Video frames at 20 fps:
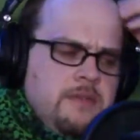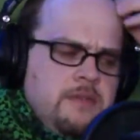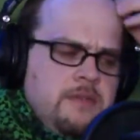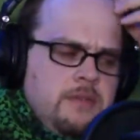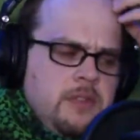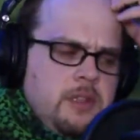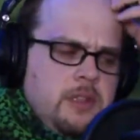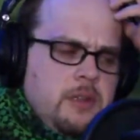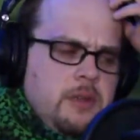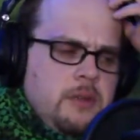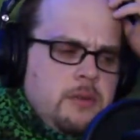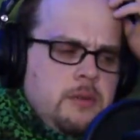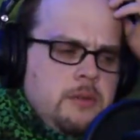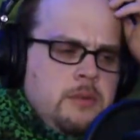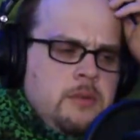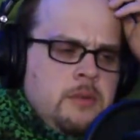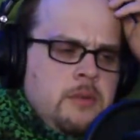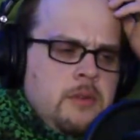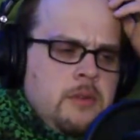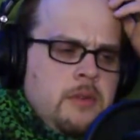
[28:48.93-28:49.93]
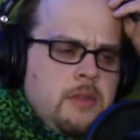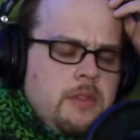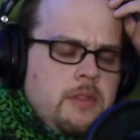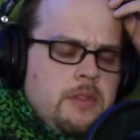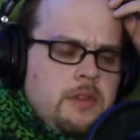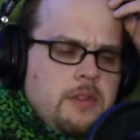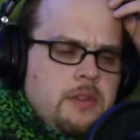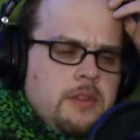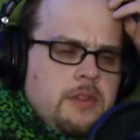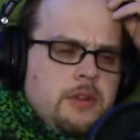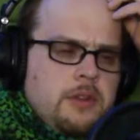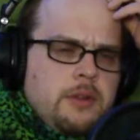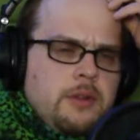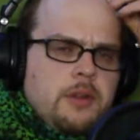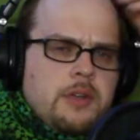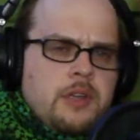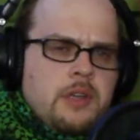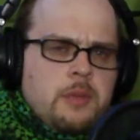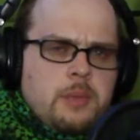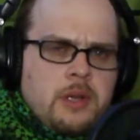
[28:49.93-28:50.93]
the look
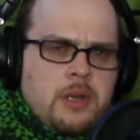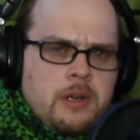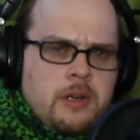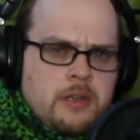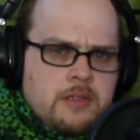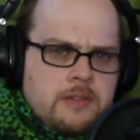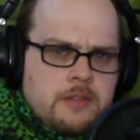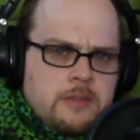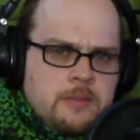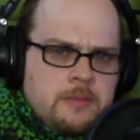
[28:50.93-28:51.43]
and appearance.